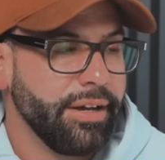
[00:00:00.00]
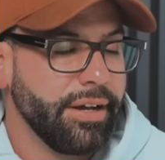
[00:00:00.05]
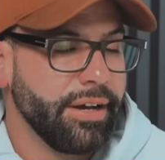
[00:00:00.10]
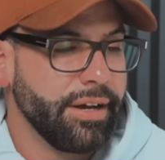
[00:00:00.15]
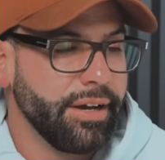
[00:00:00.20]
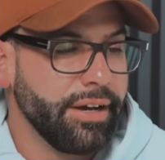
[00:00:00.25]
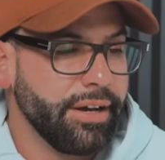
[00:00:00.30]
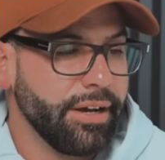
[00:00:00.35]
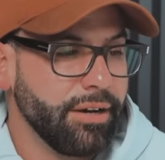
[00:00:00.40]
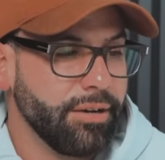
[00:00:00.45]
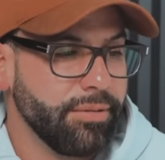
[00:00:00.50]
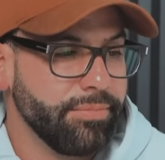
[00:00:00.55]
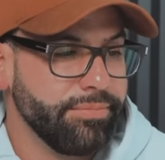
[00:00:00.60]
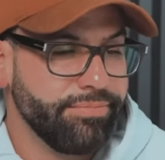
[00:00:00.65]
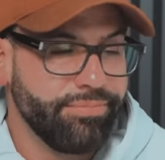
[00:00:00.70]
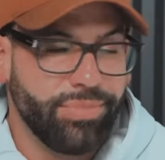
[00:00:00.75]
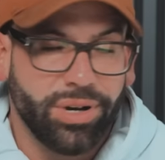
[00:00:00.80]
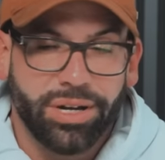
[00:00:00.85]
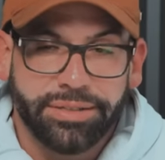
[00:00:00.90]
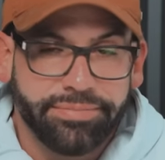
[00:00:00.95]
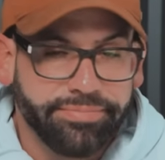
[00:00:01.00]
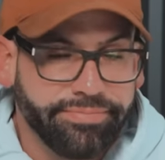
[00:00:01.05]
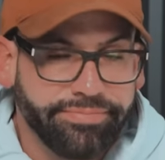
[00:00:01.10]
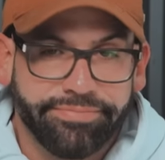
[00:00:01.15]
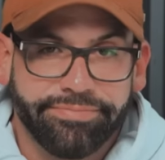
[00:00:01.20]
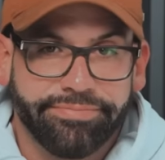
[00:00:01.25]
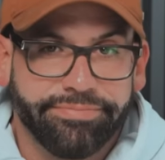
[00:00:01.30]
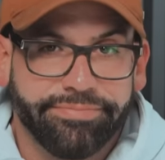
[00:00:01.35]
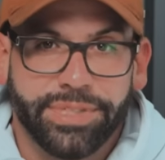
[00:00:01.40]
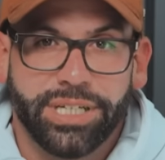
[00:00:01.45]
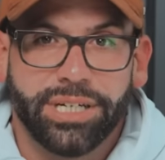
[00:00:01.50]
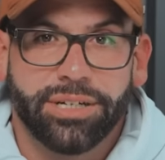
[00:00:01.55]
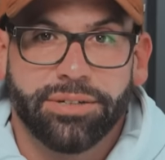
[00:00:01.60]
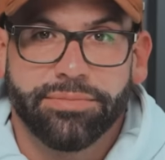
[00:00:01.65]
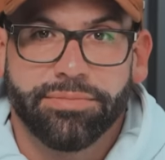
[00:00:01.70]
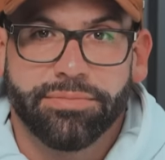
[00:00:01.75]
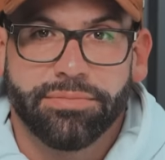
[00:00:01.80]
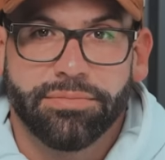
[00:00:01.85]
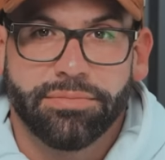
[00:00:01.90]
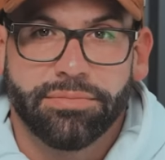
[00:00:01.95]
But, you know,